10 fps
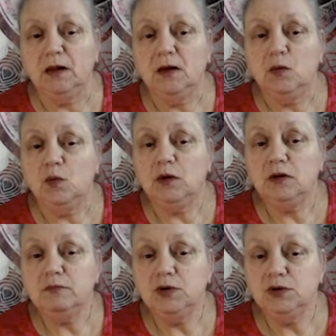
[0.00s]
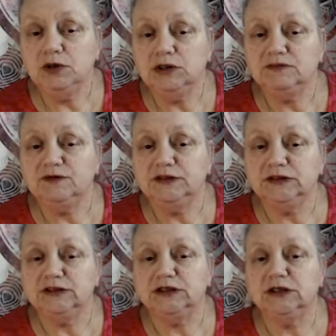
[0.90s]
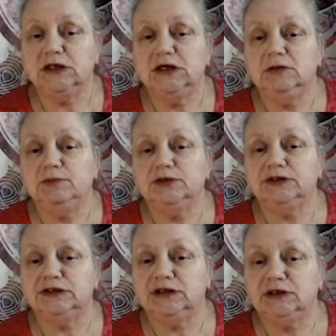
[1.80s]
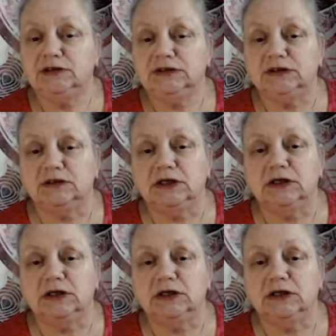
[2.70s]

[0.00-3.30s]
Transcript: While the moon is visiting Libra's star sign,